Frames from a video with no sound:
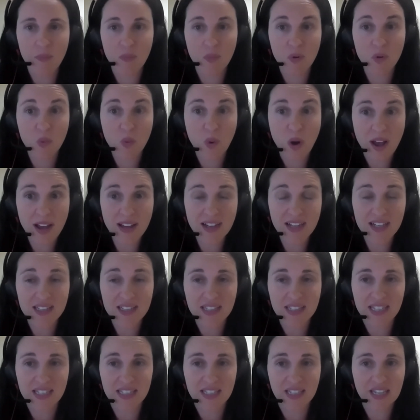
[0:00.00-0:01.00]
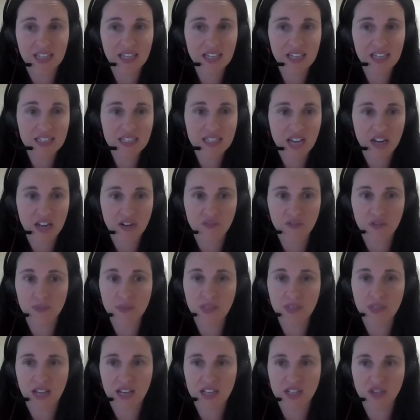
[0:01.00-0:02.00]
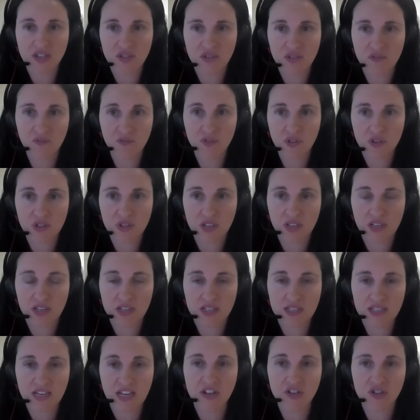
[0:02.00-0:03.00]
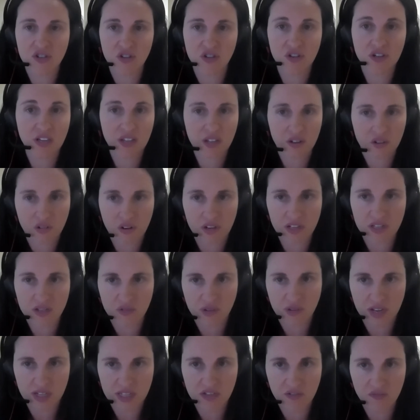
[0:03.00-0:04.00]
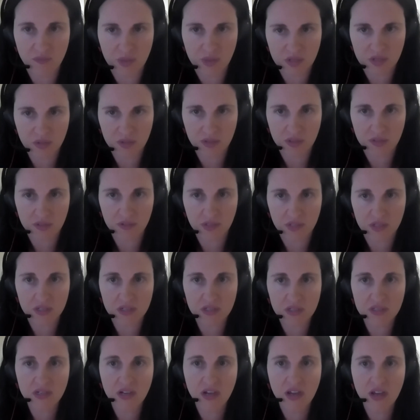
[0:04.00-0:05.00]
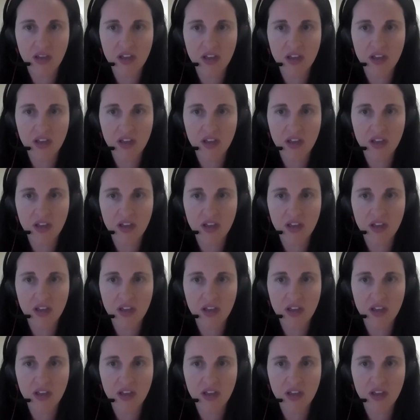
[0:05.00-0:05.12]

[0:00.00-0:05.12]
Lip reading: Quite clearly, data from the last few years has shown increased rates of mental illness.